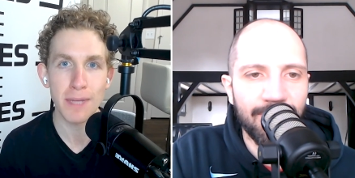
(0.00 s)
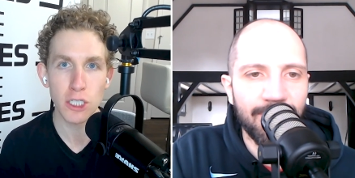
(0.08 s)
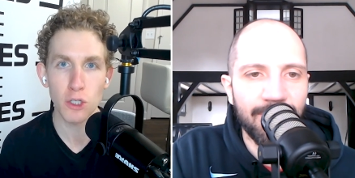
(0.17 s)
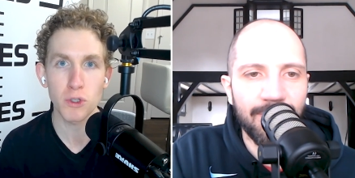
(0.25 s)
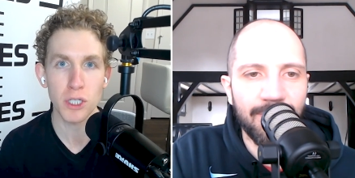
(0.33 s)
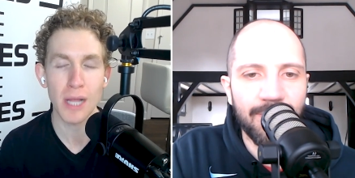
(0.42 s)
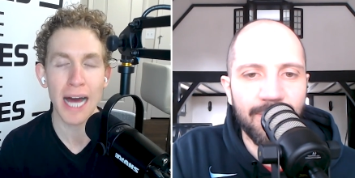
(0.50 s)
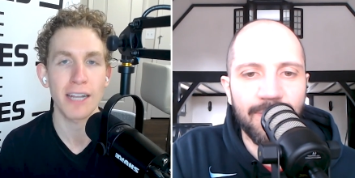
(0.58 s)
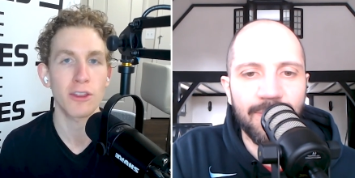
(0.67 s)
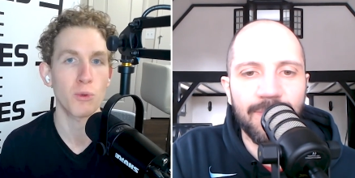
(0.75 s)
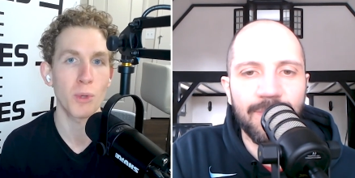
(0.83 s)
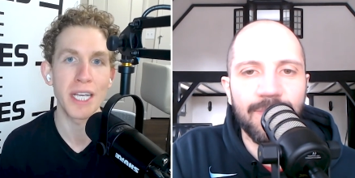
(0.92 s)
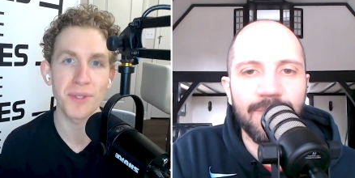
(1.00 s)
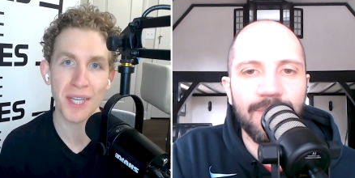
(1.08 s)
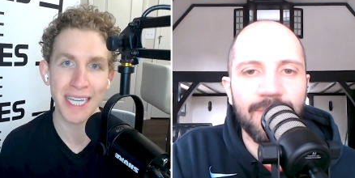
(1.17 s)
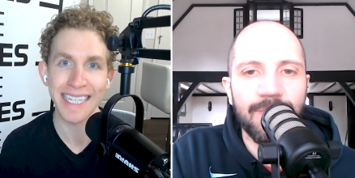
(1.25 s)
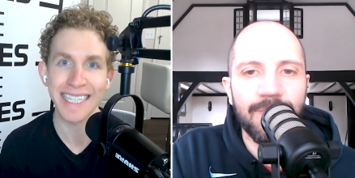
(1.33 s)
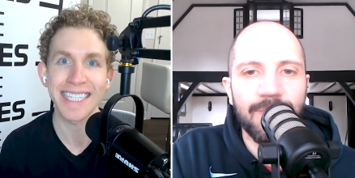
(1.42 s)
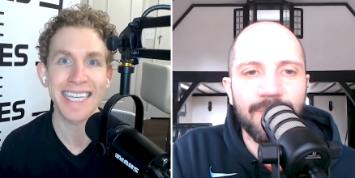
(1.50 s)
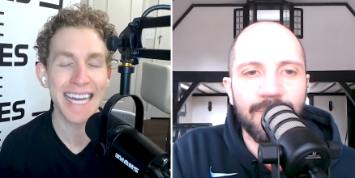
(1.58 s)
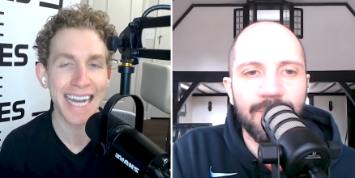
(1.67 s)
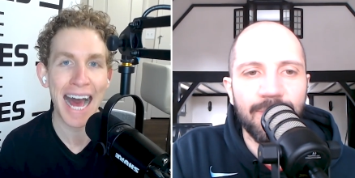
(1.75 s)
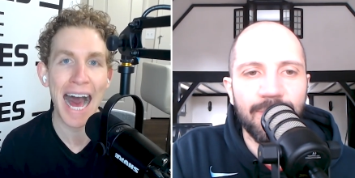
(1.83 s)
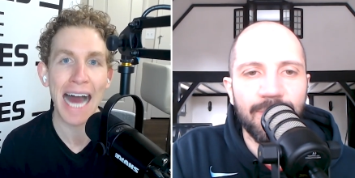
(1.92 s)
Speaker 1: that shoots a lot of threes that can get
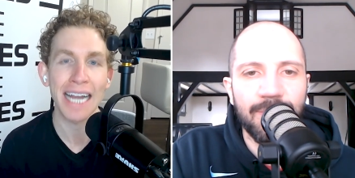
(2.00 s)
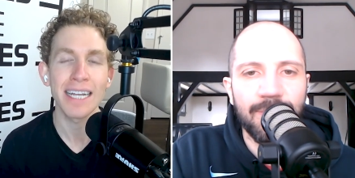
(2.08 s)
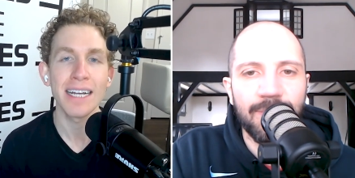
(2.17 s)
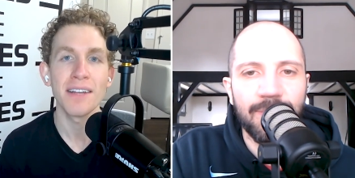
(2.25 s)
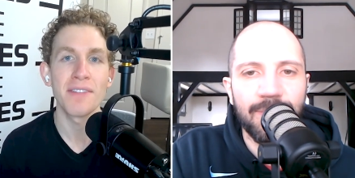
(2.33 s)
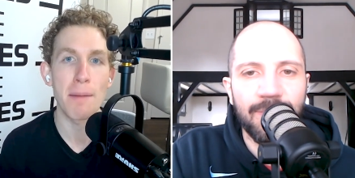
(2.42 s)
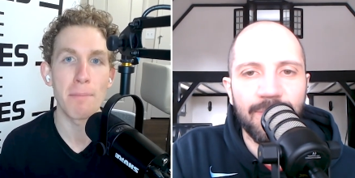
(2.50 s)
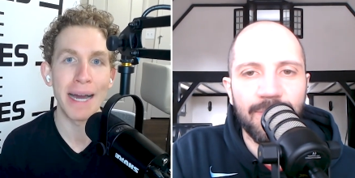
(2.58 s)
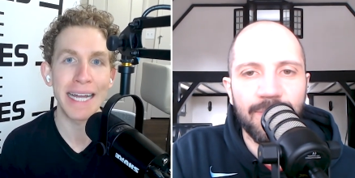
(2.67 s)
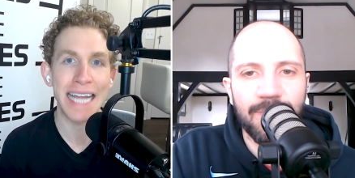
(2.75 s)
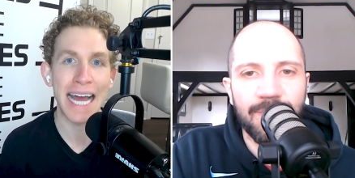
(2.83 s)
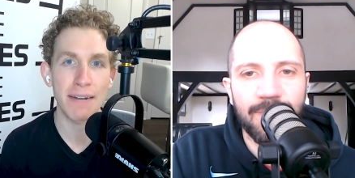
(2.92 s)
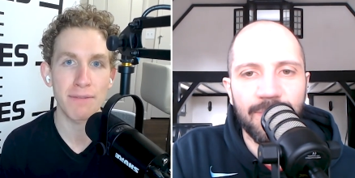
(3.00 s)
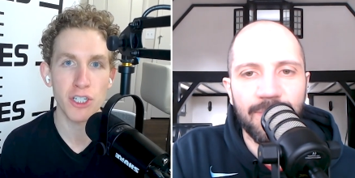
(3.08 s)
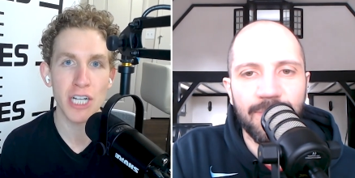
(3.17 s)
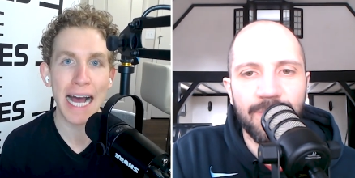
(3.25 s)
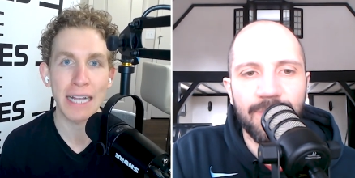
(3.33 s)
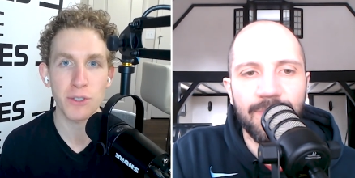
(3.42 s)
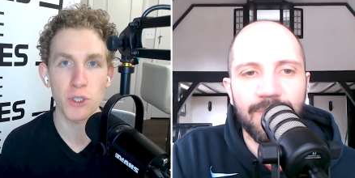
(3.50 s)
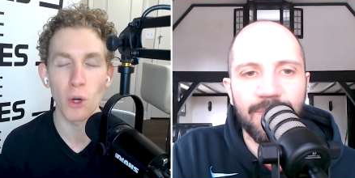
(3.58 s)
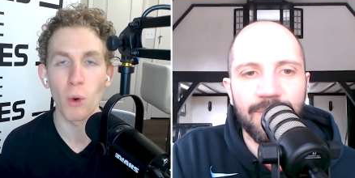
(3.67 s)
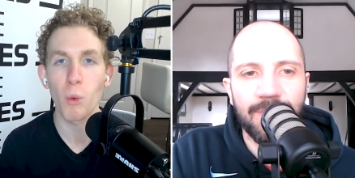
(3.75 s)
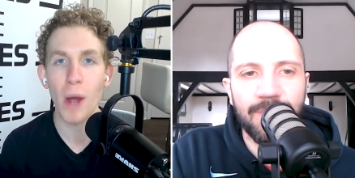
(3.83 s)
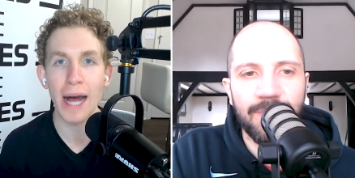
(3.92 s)
hot, that might not have shot so
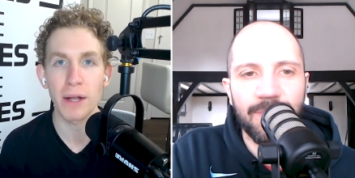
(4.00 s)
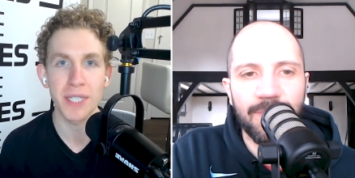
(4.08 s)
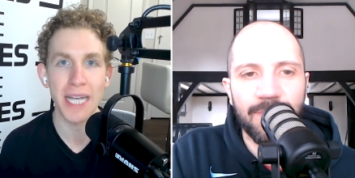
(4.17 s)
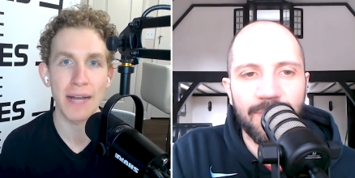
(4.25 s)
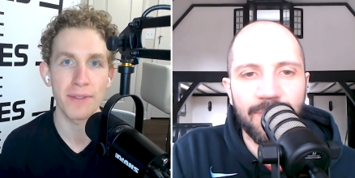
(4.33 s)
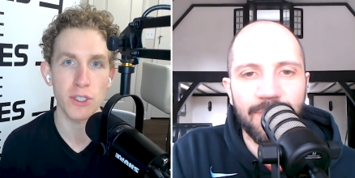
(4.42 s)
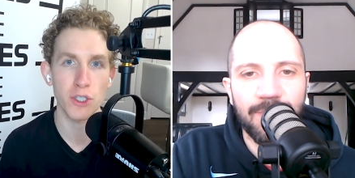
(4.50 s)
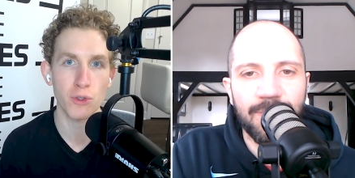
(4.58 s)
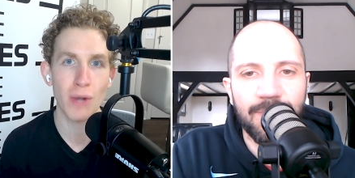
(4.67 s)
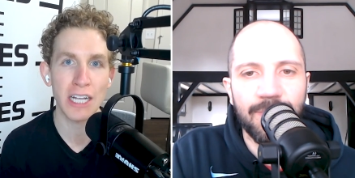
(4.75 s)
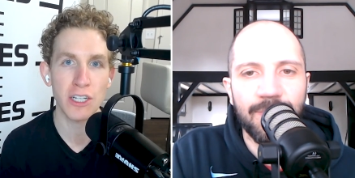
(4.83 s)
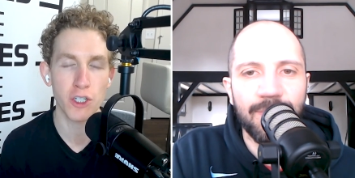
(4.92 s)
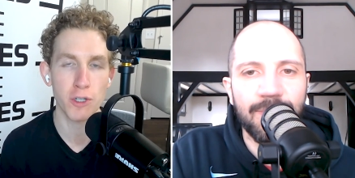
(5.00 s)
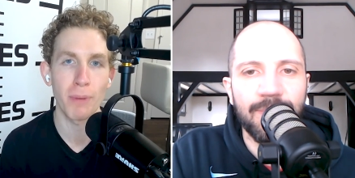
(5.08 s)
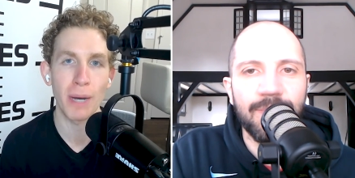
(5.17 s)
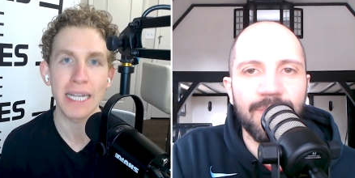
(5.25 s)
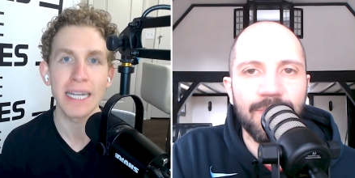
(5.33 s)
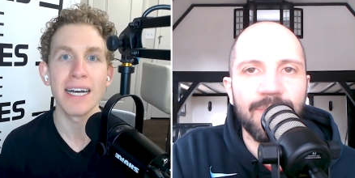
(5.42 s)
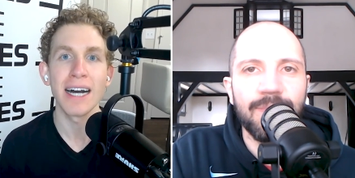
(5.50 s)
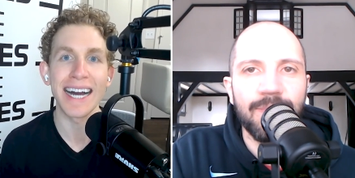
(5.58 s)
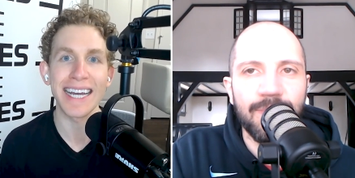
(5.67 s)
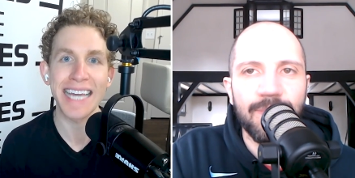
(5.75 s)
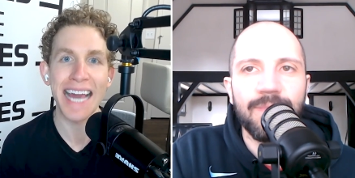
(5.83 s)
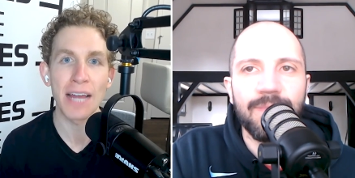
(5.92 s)
well down the stretch. But
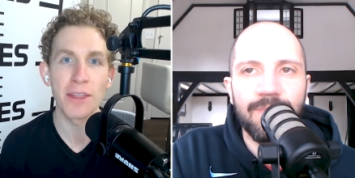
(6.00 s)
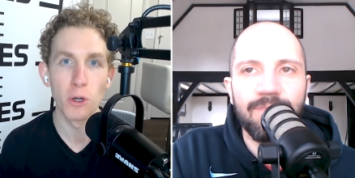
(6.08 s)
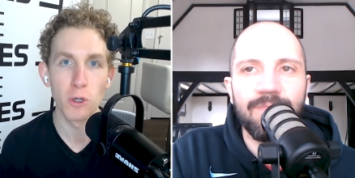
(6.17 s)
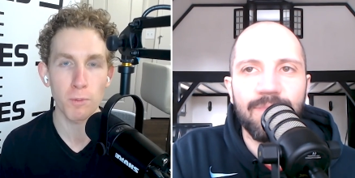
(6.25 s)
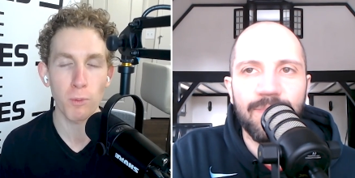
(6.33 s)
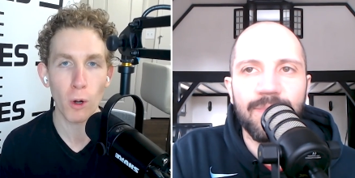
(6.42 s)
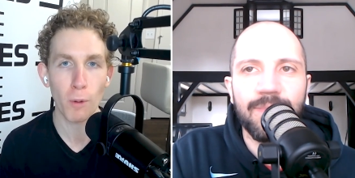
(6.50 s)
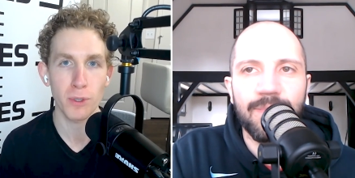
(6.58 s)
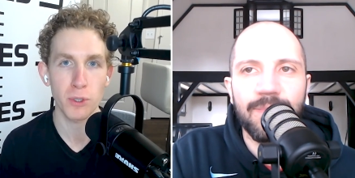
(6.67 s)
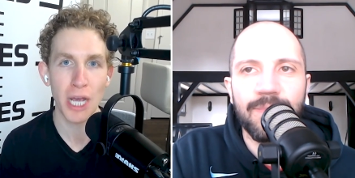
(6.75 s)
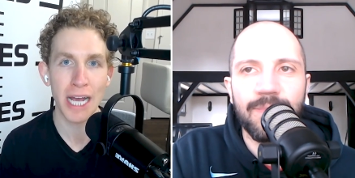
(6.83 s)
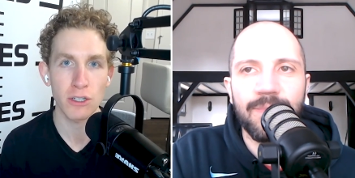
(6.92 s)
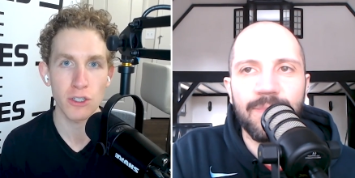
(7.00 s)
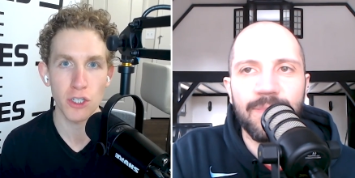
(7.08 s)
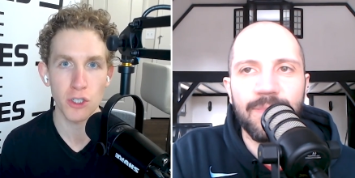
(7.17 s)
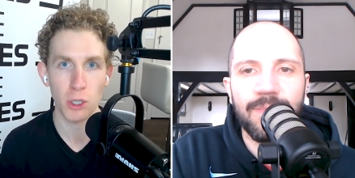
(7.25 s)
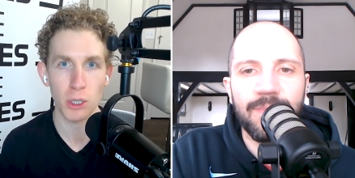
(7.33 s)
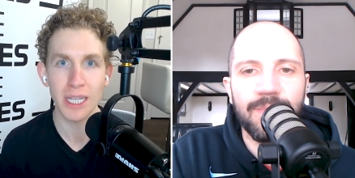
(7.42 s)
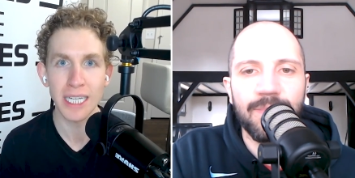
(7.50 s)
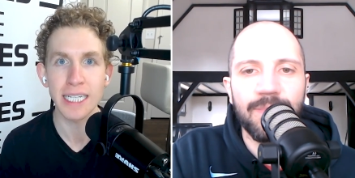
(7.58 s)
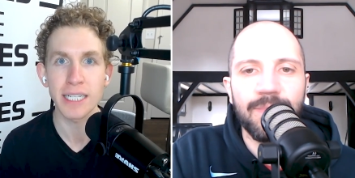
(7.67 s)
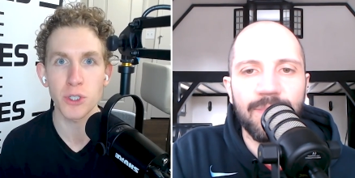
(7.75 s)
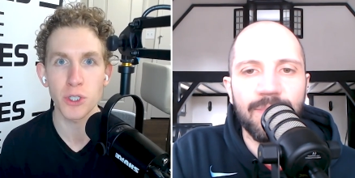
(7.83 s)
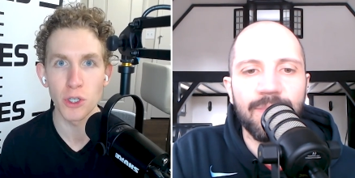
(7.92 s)
again, those poor percentages are
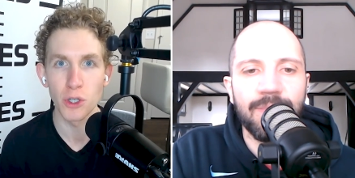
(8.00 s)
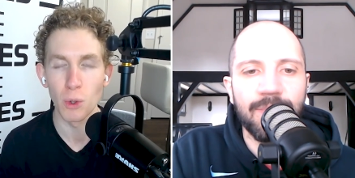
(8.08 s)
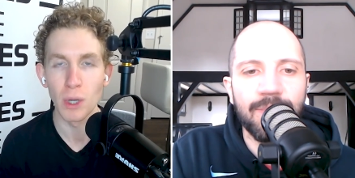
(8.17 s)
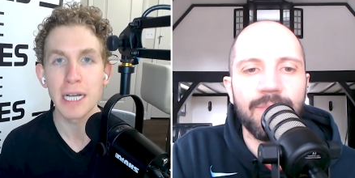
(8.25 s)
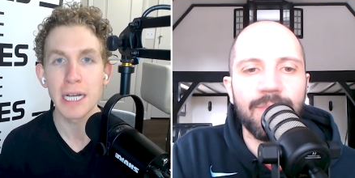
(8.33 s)
leading to